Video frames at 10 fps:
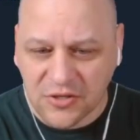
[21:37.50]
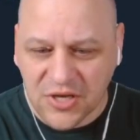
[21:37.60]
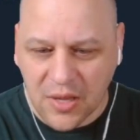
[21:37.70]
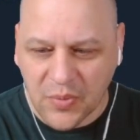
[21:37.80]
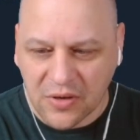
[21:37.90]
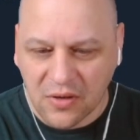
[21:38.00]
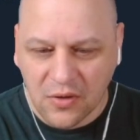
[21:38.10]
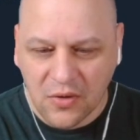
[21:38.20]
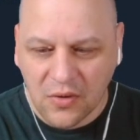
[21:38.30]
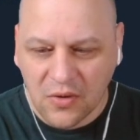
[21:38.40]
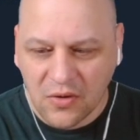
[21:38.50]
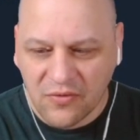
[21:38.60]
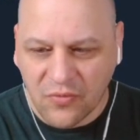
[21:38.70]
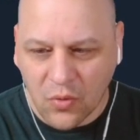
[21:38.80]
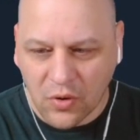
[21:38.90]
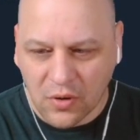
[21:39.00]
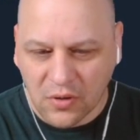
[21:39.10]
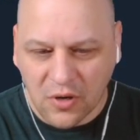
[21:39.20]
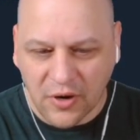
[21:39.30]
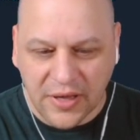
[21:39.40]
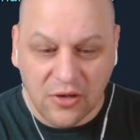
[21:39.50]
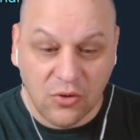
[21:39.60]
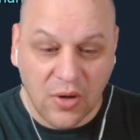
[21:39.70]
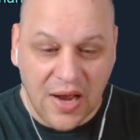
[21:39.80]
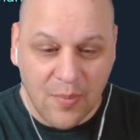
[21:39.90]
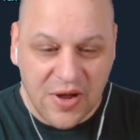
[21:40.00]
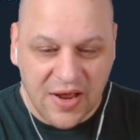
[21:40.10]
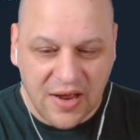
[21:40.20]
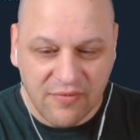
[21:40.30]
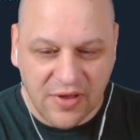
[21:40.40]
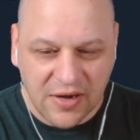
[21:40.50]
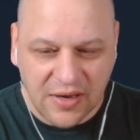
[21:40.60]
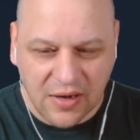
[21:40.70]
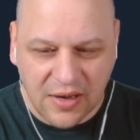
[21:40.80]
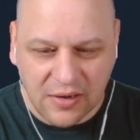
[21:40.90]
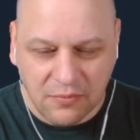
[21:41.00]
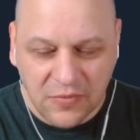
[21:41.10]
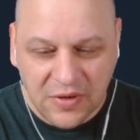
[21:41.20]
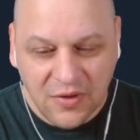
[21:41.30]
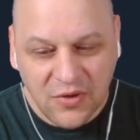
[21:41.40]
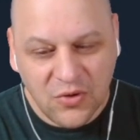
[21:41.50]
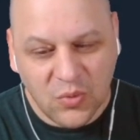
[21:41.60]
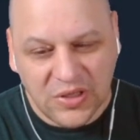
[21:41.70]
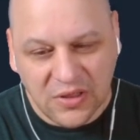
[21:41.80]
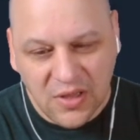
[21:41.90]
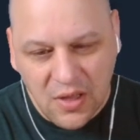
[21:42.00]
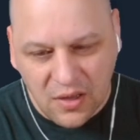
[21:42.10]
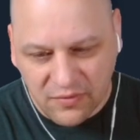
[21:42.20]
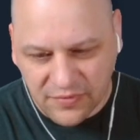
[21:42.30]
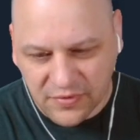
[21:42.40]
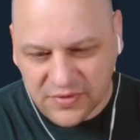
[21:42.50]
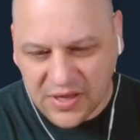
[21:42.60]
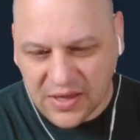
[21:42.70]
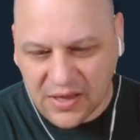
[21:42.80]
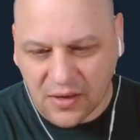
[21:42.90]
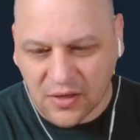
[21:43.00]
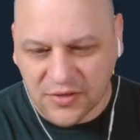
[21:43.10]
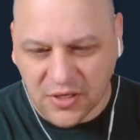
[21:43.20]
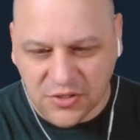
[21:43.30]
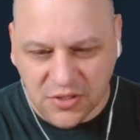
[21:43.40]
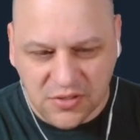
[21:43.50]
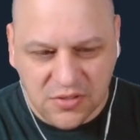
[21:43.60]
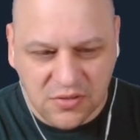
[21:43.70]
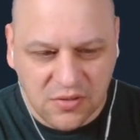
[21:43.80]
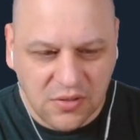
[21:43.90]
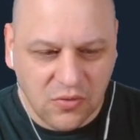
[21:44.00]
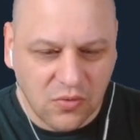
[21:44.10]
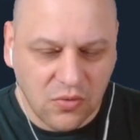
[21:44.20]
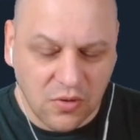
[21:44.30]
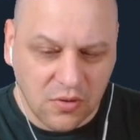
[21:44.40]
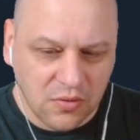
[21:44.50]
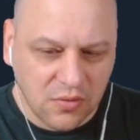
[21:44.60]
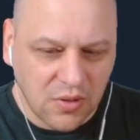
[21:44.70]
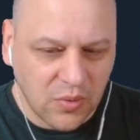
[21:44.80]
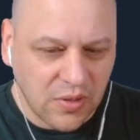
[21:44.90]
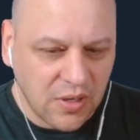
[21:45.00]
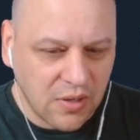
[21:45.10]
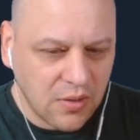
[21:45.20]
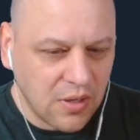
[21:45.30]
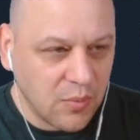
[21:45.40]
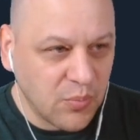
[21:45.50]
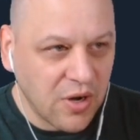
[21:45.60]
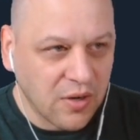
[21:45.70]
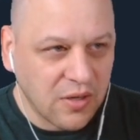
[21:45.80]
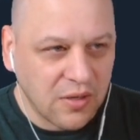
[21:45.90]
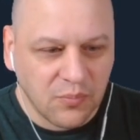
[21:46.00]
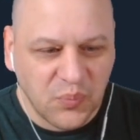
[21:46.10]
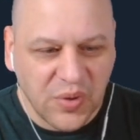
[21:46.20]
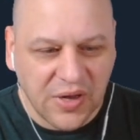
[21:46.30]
champion for Cardiel, who I happen to have. And I would love to get a Duchess or Brogni, but